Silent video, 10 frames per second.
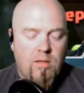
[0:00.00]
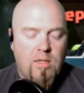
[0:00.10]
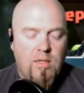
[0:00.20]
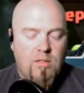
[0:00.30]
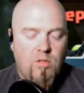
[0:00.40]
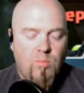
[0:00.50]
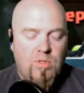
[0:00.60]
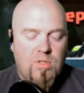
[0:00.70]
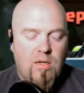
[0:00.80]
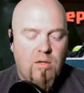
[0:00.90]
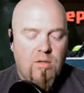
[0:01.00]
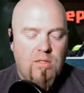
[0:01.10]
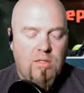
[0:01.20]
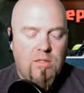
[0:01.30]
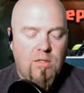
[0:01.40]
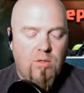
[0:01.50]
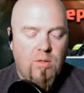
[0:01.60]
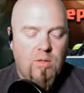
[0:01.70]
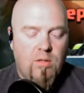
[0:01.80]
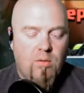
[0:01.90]
King's almost down. He's going to do a
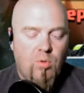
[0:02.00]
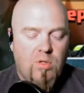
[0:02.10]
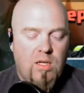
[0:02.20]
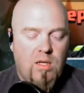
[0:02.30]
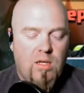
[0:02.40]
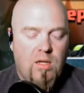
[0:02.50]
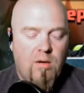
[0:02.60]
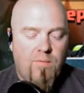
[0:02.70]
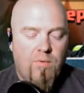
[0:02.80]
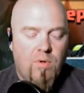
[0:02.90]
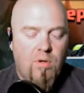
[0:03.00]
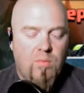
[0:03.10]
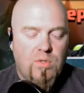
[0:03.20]
little more tanking out front.